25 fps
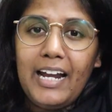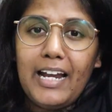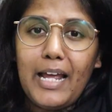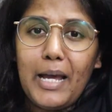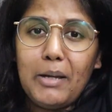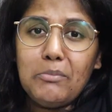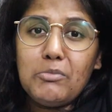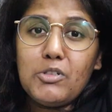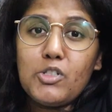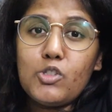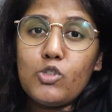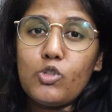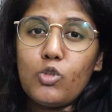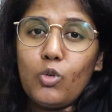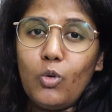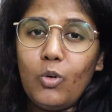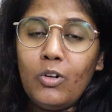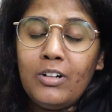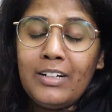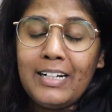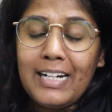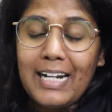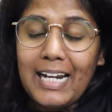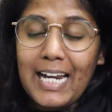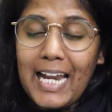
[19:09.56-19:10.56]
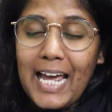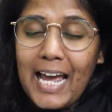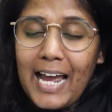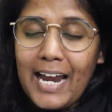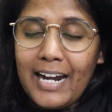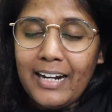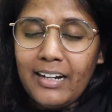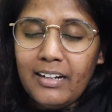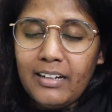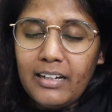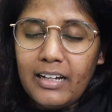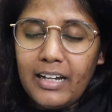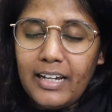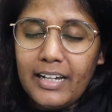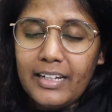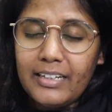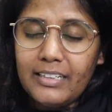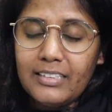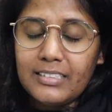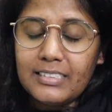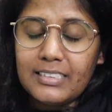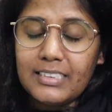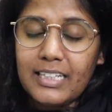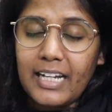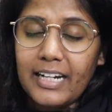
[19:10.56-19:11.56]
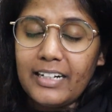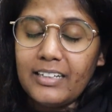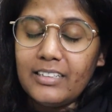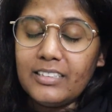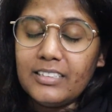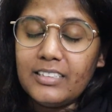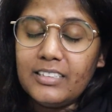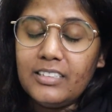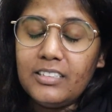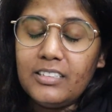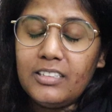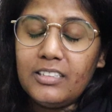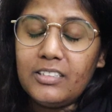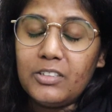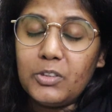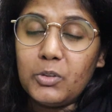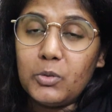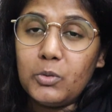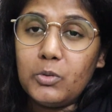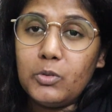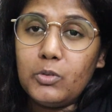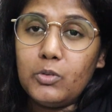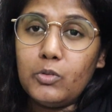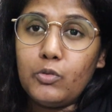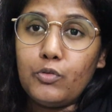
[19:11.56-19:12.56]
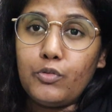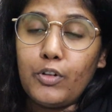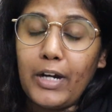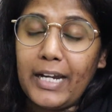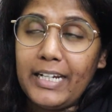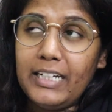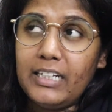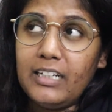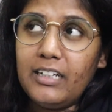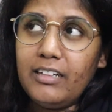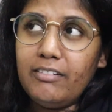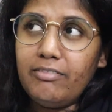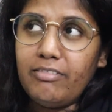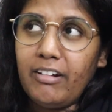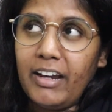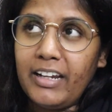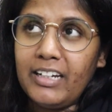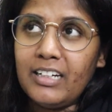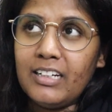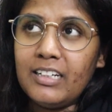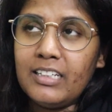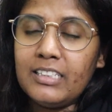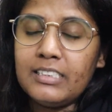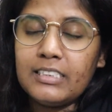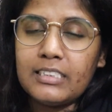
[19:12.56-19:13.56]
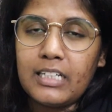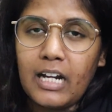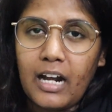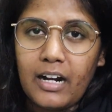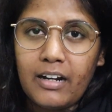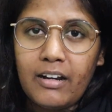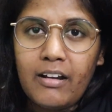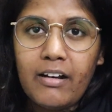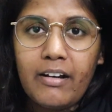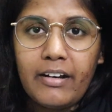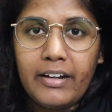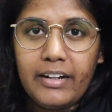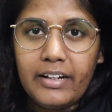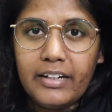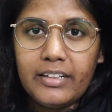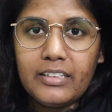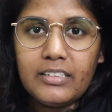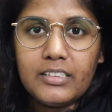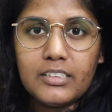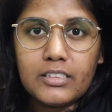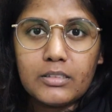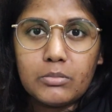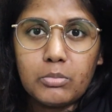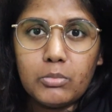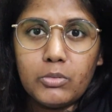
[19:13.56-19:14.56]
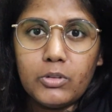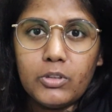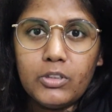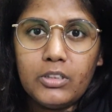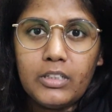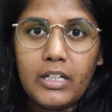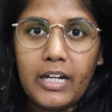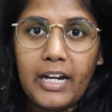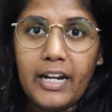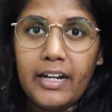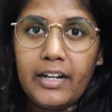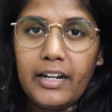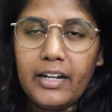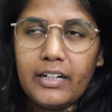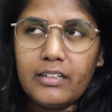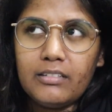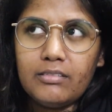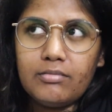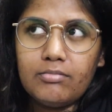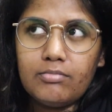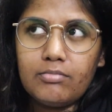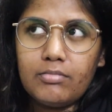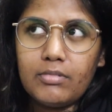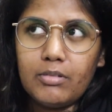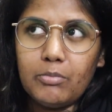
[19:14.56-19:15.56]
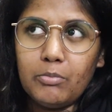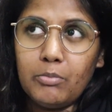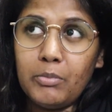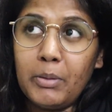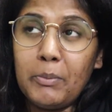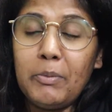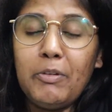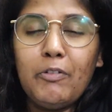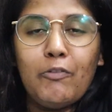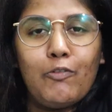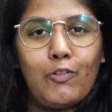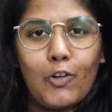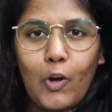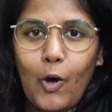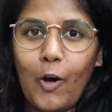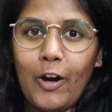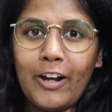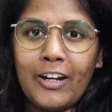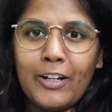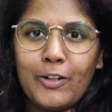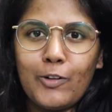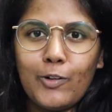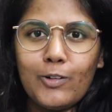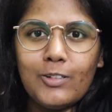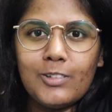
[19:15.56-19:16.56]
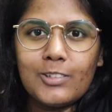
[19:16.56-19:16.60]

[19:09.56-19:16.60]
And I'm so glad I decided to finally start reading this book and maybe vlog it